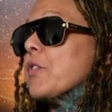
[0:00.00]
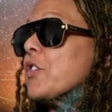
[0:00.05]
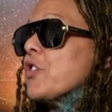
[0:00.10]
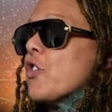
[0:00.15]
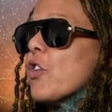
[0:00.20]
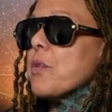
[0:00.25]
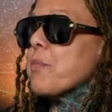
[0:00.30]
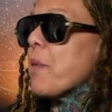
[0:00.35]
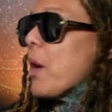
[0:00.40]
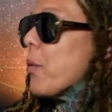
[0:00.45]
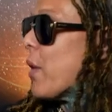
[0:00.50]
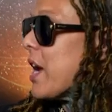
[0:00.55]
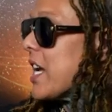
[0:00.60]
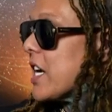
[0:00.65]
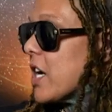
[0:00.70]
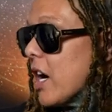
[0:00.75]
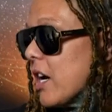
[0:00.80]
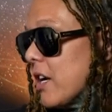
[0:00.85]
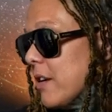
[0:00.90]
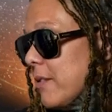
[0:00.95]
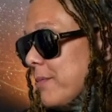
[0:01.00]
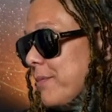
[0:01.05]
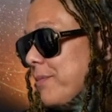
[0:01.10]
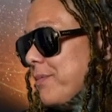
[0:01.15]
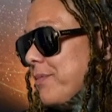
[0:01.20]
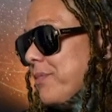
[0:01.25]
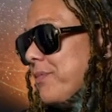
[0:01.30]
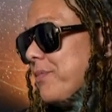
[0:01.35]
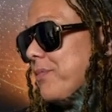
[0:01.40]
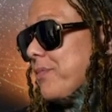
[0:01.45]
during my weight cut,
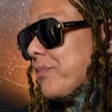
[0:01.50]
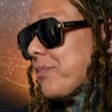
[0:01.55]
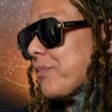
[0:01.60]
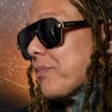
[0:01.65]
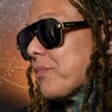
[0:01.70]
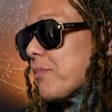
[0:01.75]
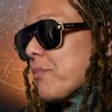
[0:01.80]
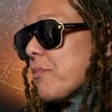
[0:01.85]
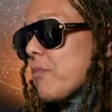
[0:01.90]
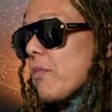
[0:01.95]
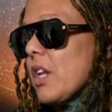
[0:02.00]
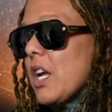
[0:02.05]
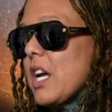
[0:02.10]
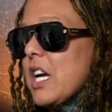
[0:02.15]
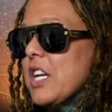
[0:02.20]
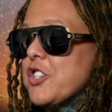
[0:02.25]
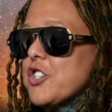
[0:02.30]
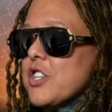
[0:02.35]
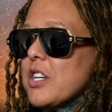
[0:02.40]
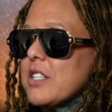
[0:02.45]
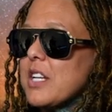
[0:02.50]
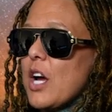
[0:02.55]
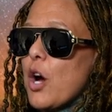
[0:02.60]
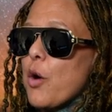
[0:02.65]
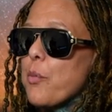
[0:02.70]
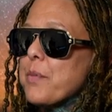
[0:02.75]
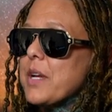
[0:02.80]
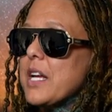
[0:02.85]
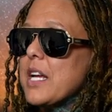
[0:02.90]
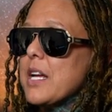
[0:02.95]
it just
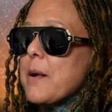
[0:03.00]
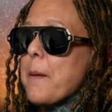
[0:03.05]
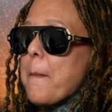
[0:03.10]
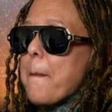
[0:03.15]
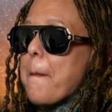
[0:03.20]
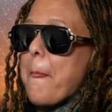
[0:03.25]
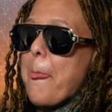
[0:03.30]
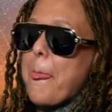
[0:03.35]
helped me